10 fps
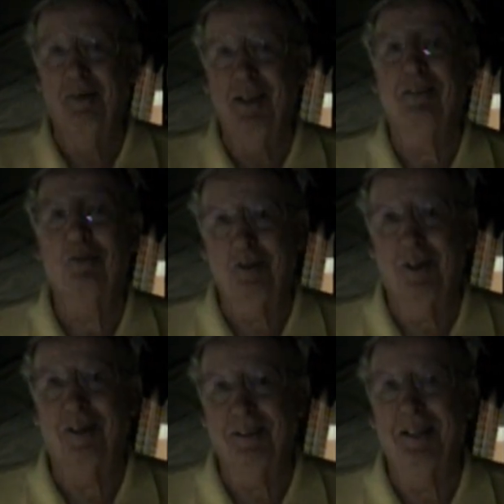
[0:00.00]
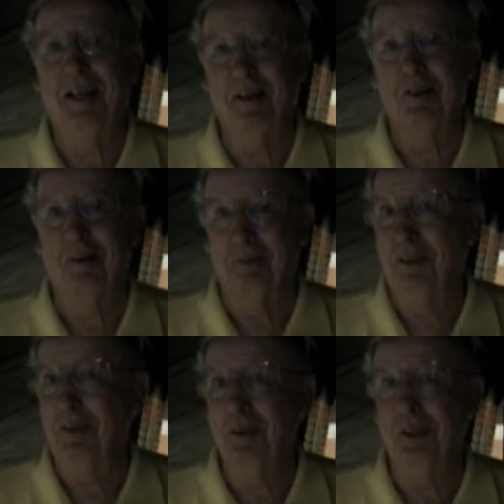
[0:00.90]
then start the engine,
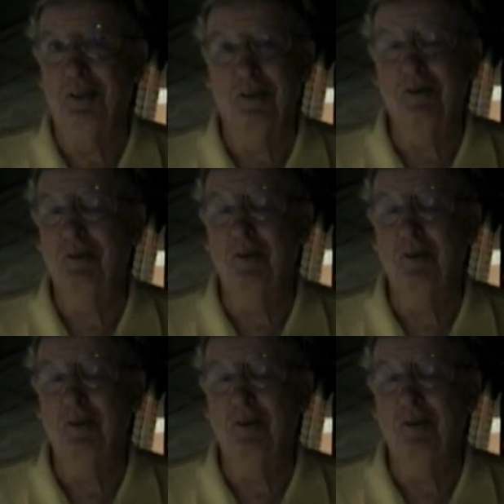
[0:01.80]
because he just